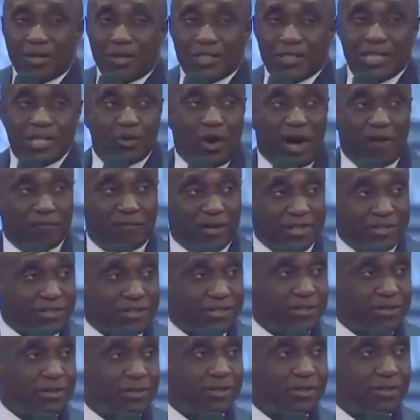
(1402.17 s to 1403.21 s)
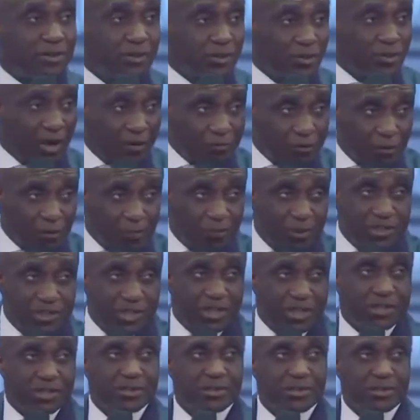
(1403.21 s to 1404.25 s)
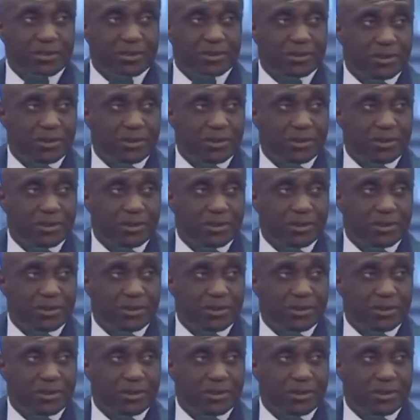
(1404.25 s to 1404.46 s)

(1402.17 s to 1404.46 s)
not the day you harvest. You have to be patient.